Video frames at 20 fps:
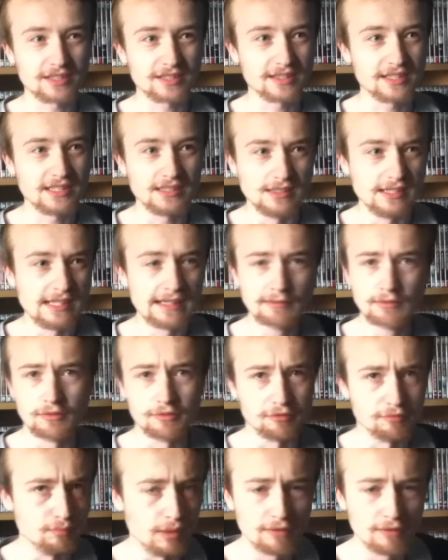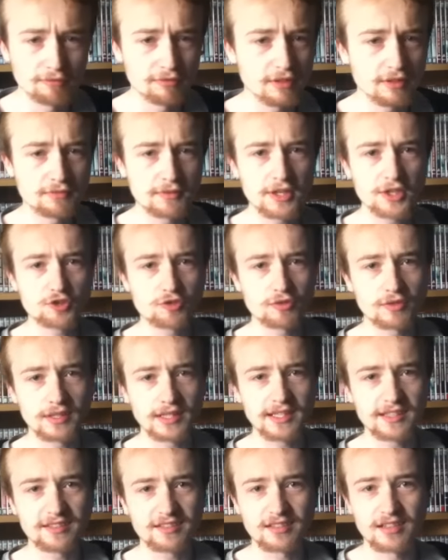was like the 11th monthly range
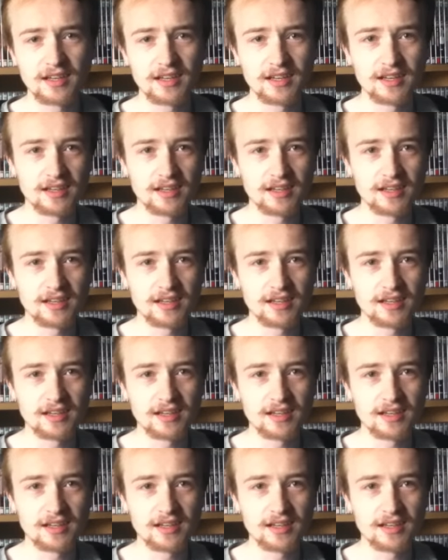release.